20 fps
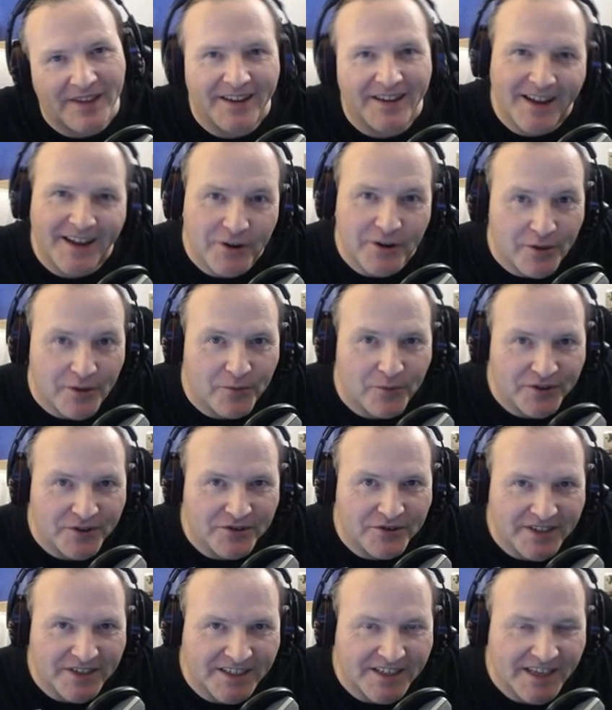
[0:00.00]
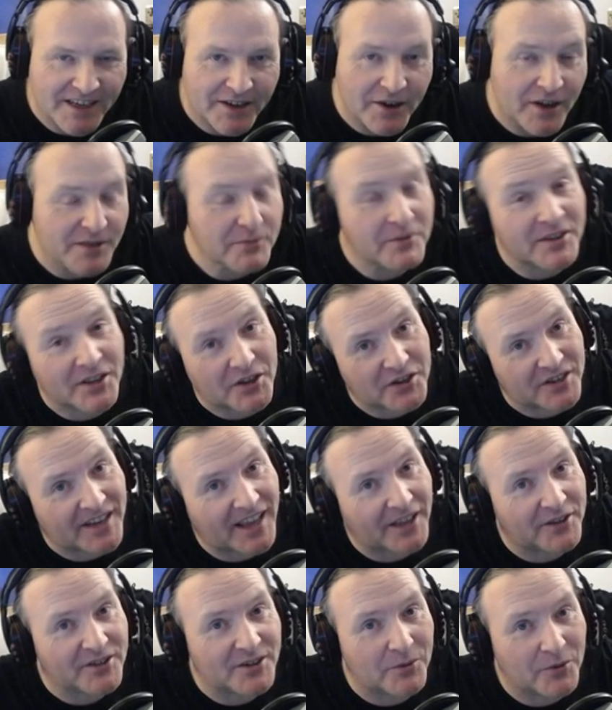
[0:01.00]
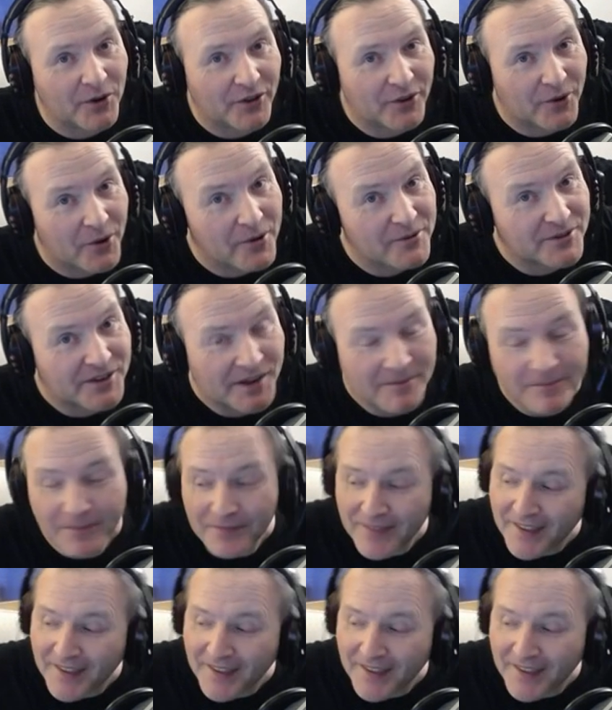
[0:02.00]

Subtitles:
I know they wouldn't do 16. I suppose they could kill someone on their own team.